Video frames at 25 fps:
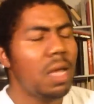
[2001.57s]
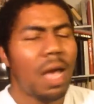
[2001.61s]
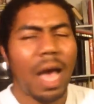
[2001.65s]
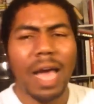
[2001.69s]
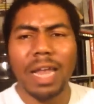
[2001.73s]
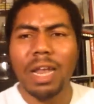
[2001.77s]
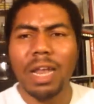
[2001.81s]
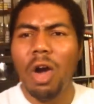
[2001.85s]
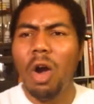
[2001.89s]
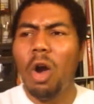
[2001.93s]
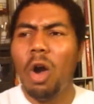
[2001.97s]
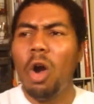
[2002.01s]

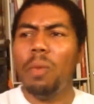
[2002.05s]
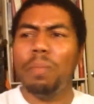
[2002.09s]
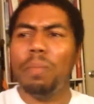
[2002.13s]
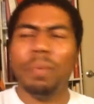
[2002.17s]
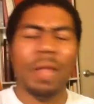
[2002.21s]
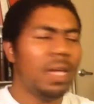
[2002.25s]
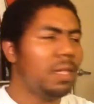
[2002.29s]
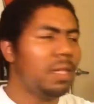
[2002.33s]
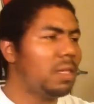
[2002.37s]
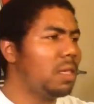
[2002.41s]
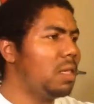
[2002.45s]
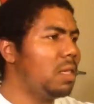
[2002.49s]
Out of all
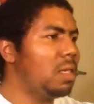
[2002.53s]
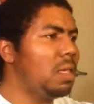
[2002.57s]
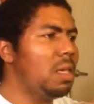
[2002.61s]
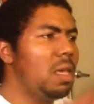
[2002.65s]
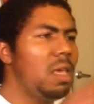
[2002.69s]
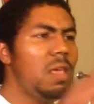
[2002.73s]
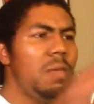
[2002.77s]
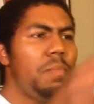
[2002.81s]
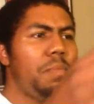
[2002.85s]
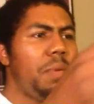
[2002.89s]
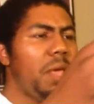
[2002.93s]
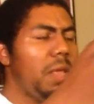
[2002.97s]
places,
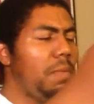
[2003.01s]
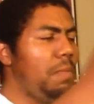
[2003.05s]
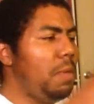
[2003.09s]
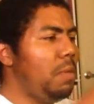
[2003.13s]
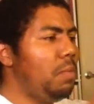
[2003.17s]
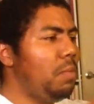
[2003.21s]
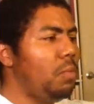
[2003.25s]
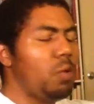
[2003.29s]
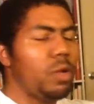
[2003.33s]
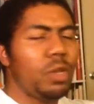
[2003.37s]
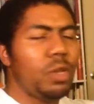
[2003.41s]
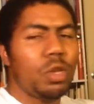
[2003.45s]
he picked
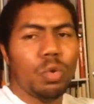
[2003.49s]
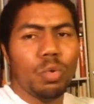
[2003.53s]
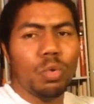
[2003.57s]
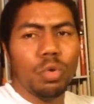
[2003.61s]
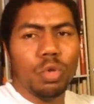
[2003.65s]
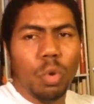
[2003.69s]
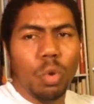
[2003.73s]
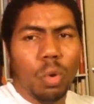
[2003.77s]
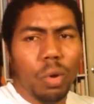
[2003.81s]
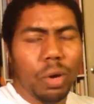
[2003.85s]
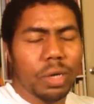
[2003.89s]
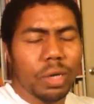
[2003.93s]
people in New
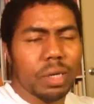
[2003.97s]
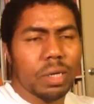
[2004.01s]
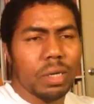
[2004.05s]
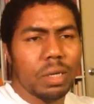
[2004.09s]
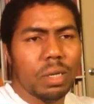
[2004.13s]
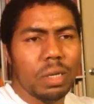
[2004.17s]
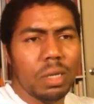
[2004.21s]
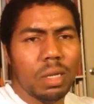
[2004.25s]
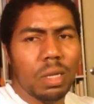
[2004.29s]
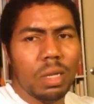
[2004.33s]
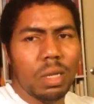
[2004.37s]
York.